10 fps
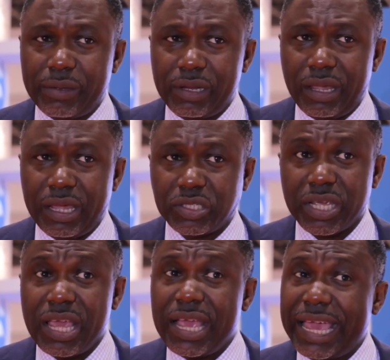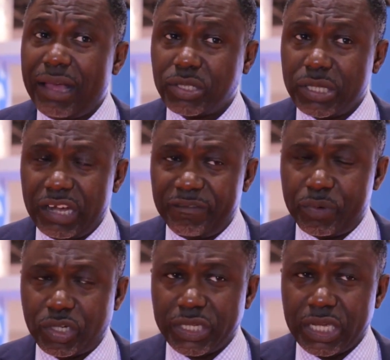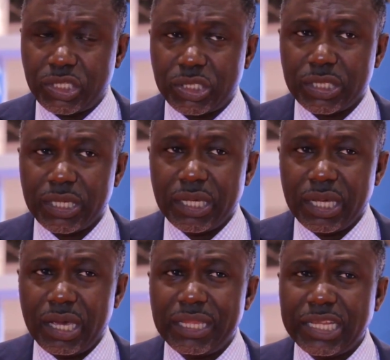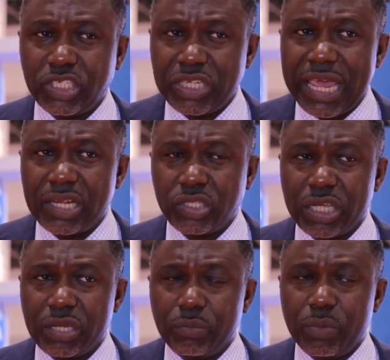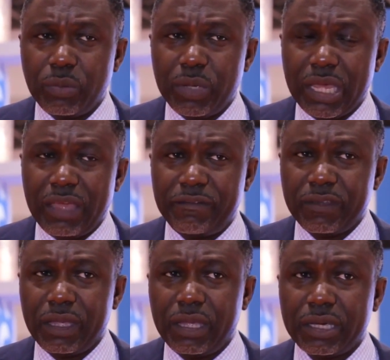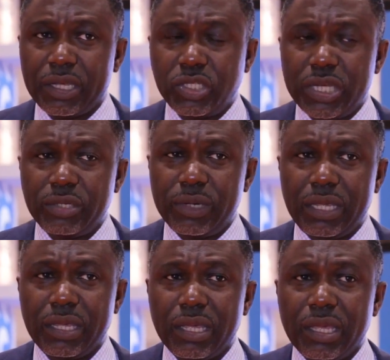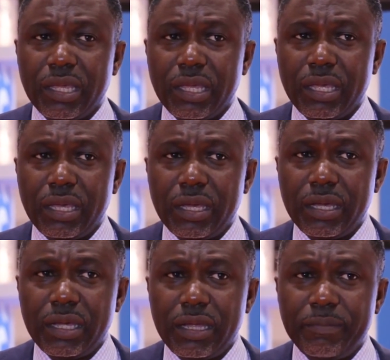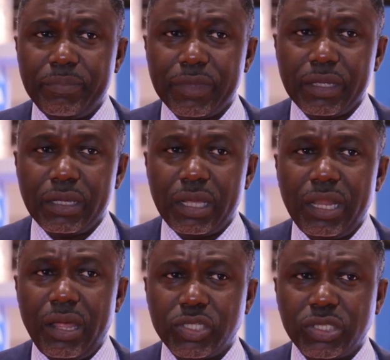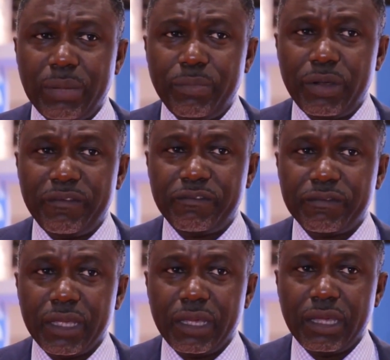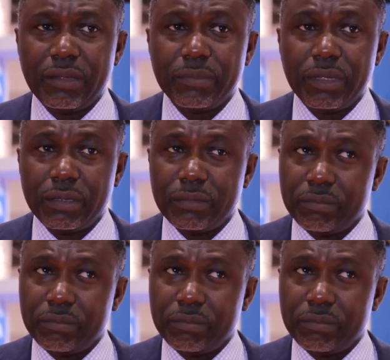our clients outside of projects. Uh, that's challenging when we have uh, continually uh, um, a large number of um,